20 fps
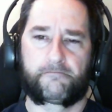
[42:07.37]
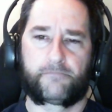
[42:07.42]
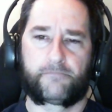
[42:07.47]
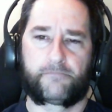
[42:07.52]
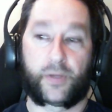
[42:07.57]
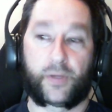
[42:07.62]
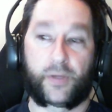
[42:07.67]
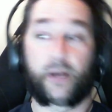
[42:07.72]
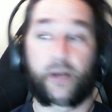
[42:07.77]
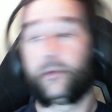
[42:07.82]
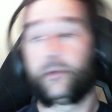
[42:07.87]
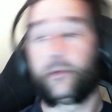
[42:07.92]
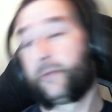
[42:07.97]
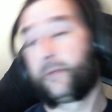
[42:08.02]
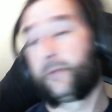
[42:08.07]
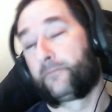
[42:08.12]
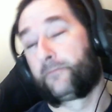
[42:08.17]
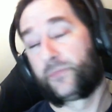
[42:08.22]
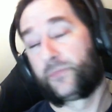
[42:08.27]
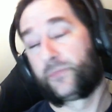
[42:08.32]
anyway,
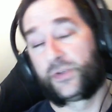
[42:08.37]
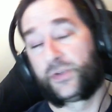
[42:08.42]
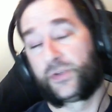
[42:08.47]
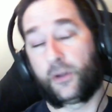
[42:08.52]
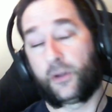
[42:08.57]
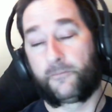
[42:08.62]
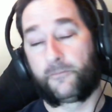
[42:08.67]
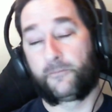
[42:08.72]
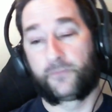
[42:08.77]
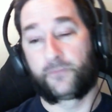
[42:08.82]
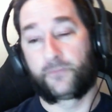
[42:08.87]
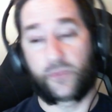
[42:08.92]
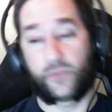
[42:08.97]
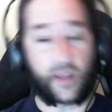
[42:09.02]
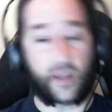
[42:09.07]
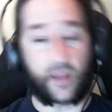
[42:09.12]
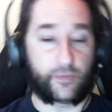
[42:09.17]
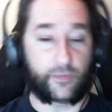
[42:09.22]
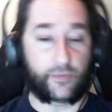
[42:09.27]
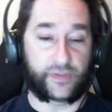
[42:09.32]
so
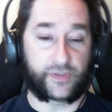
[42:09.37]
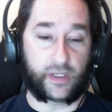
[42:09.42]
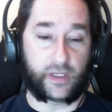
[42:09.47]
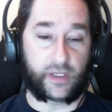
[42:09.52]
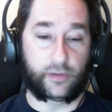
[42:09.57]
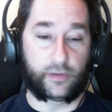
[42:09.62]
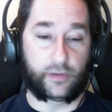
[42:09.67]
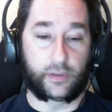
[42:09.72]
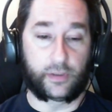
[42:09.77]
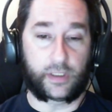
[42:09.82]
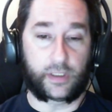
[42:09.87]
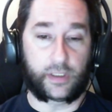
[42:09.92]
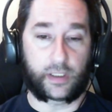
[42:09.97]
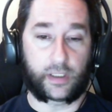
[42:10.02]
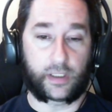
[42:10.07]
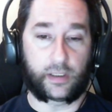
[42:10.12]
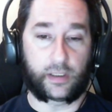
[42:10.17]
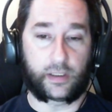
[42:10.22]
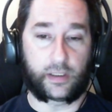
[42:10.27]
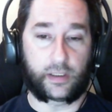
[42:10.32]
that was a good
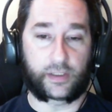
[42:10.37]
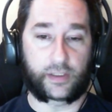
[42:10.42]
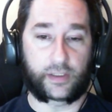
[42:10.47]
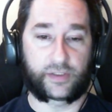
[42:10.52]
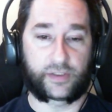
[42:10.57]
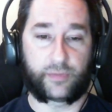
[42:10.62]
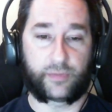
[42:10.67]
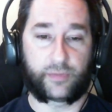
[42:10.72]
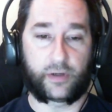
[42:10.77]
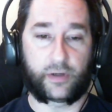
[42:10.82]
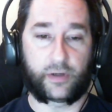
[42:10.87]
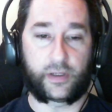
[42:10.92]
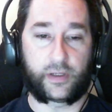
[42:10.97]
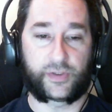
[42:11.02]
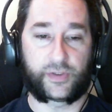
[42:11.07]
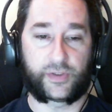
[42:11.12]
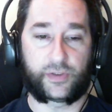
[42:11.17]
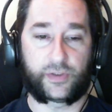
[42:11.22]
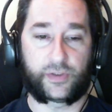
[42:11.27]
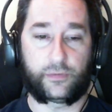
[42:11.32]

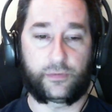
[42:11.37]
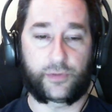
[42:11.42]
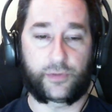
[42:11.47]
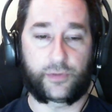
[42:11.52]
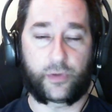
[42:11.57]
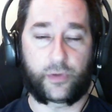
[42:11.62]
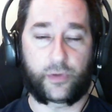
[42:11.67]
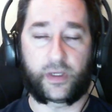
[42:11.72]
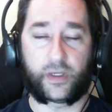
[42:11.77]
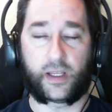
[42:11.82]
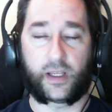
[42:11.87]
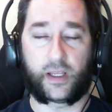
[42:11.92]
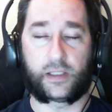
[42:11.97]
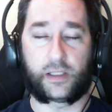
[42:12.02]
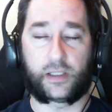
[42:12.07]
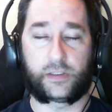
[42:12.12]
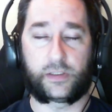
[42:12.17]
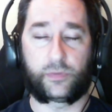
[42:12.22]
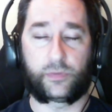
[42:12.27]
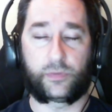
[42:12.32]
experience to show my dad
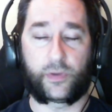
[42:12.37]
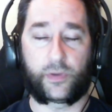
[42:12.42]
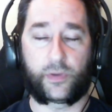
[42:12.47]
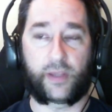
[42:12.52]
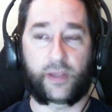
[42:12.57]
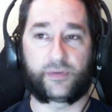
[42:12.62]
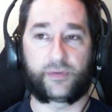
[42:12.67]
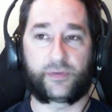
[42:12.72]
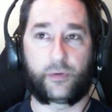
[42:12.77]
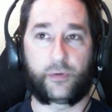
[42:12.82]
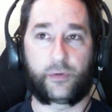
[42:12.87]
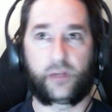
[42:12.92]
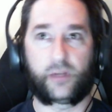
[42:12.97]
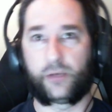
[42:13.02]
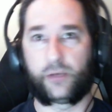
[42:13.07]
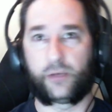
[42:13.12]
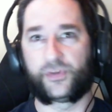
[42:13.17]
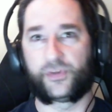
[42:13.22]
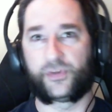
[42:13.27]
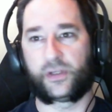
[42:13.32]
what that was about, and it
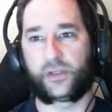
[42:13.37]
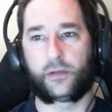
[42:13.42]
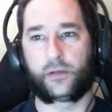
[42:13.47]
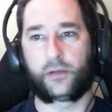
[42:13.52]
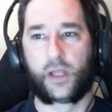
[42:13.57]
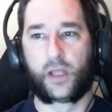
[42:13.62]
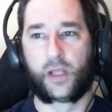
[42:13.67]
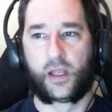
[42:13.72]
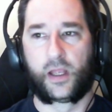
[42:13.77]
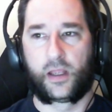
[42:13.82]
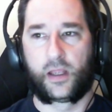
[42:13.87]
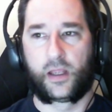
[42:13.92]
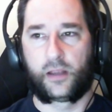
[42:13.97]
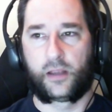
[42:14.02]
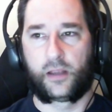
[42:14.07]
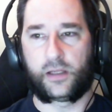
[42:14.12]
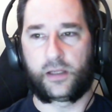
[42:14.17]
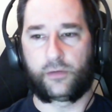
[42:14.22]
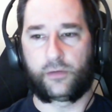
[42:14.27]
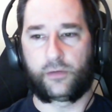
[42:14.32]
was it
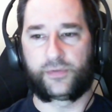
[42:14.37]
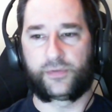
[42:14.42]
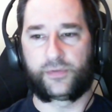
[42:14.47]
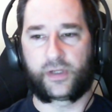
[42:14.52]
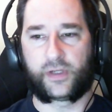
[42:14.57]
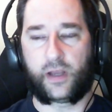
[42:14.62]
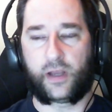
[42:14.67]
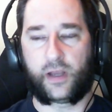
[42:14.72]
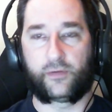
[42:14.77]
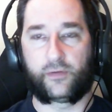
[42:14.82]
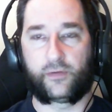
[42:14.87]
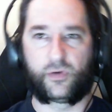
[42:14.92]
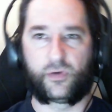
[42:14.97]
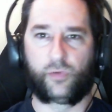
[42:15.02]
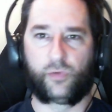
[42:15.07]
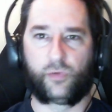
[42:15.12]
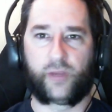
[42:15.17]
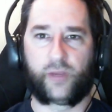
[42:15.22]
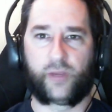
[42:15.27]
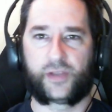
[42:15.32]
was kind of a
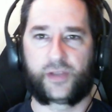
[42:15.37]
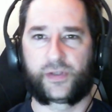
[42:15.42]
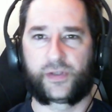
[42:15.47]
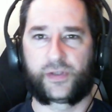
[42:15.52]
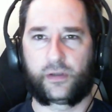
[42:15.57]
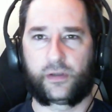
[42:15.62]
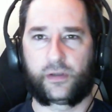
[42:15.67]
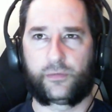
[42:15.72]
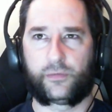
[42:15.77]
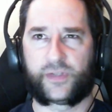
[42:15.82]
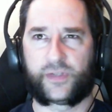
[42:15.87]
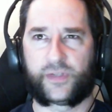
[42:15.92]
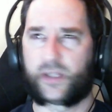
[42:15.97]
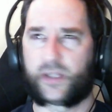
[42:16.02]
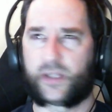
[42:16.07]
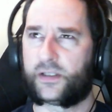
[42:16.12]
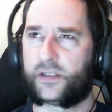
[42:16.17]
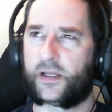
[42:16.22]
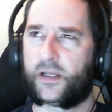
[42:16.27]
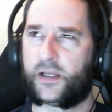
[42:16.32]
cool race. It was
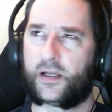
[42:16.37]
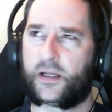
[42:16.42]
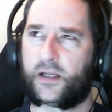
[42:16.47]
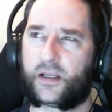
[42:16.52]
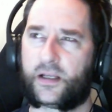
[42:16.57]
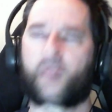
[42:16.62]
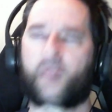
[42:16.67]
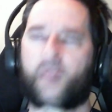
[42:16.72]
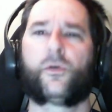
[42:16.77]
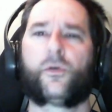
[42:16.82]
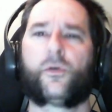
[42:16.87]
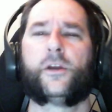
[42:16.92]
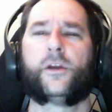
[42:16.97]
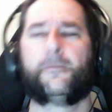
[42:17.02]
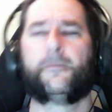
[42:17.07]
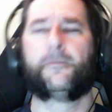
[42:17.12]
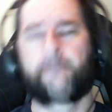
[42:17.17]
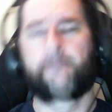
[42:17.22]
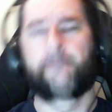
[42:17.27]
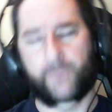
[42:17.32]
at California,
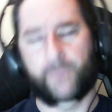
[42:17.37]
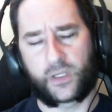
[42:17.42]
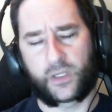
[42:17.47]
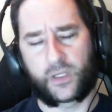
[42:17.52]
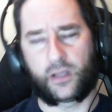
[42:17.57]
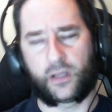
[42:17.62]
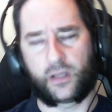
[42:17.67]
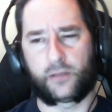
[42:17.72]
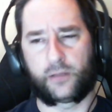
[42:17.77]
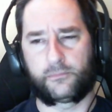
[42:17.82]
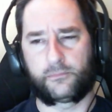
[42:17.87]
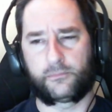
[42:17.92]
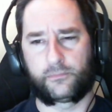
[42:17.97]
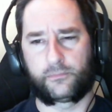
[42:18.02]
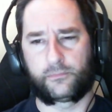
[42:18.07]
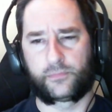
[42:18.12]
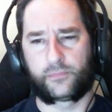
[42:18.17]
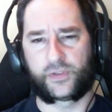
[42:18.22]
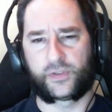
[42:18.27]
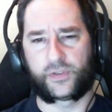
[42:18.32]

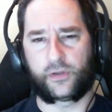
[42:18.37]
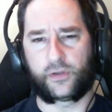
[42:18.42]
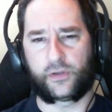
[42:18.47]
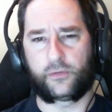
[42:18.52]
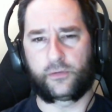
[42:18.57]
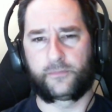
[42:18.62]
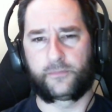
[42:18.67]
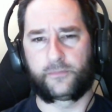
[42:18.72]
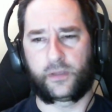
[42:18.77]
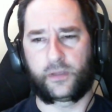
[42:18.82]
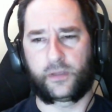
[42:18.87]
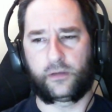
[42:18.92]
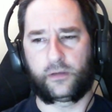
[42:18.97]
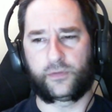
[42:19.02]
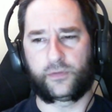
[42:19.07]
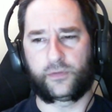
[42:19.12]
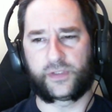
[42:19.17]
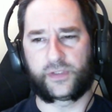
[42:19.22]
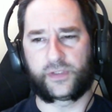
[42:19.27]
so it was.